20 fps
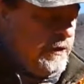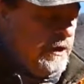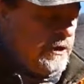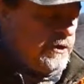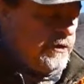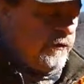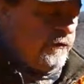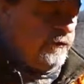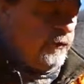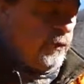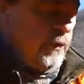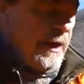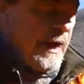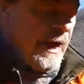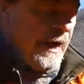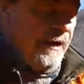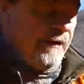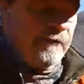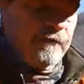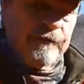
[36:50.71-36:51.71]
this CV
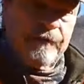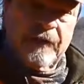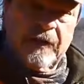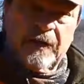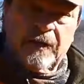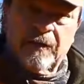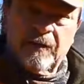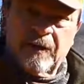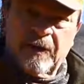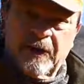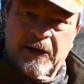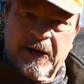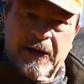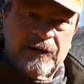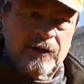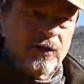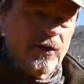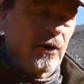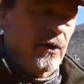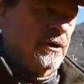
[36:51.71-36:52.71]
Life uh,
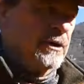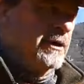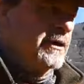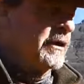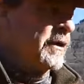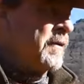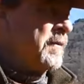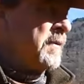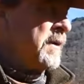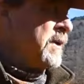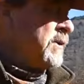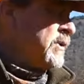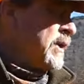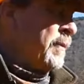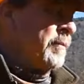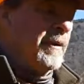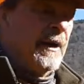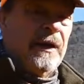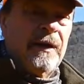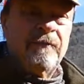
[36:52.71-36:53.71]
red dot. It's
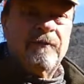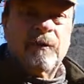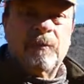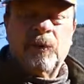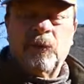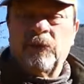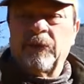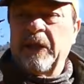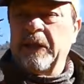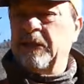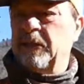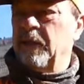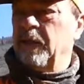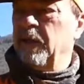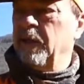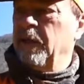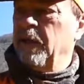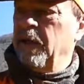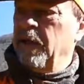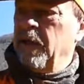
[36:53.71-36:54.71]
unbelievable that
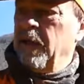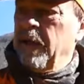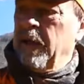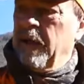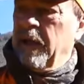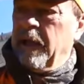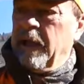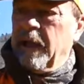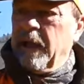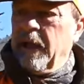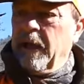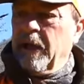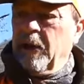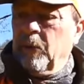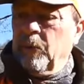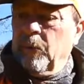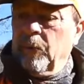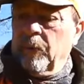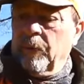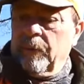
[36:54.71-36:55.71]
uh, uh,
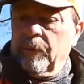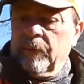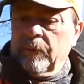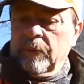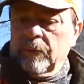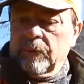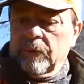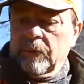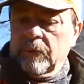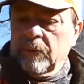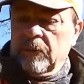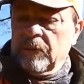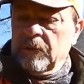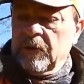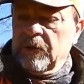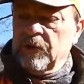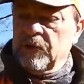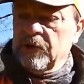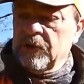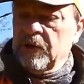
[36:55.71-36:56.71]

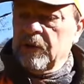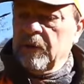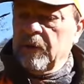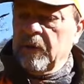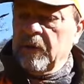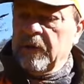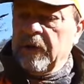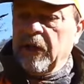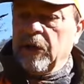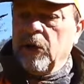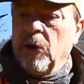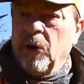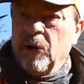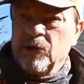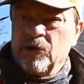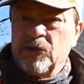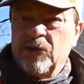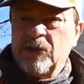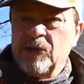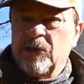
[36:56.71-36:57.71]
the
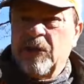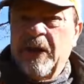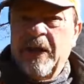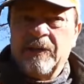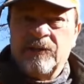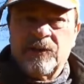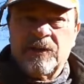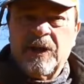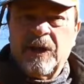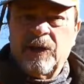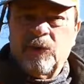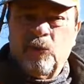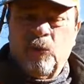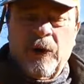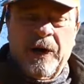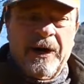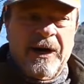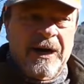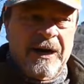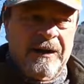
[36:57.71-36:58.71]
cost is less than
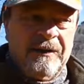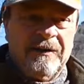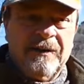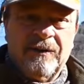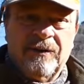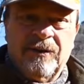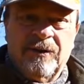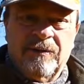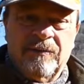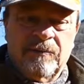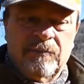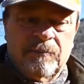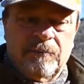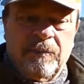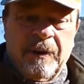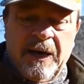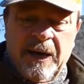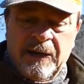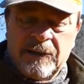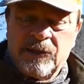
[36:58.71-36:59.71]
100
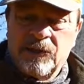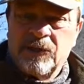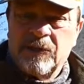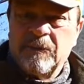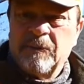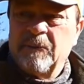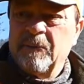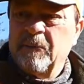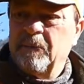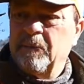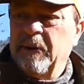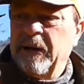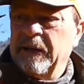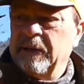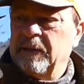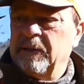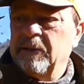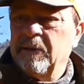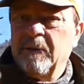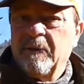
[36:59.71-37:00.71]
box, but
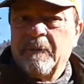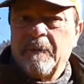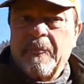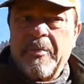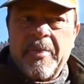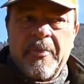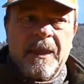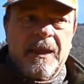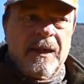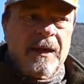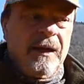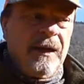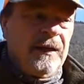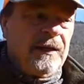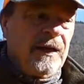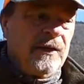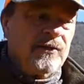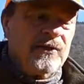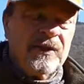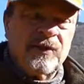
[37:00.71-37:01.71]
it
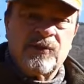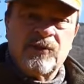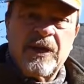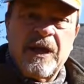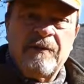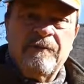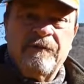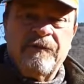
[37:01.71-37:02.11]
has the same